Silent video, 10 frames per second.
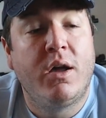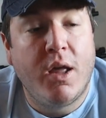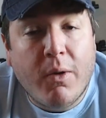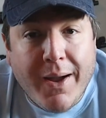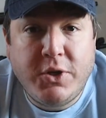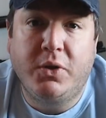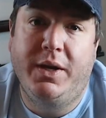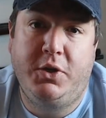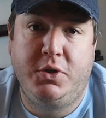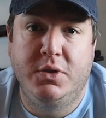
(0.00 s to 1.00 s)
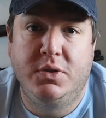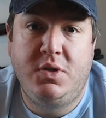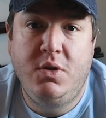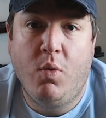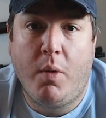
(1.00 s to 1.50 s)

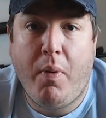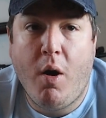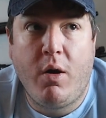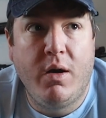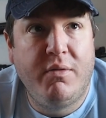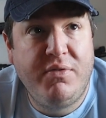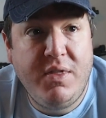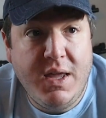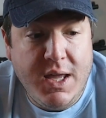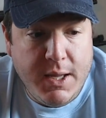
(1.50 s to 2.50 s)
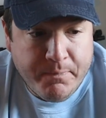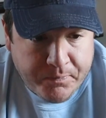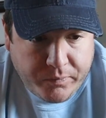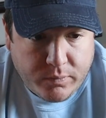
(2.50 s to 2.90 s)
congratulations, you are part of the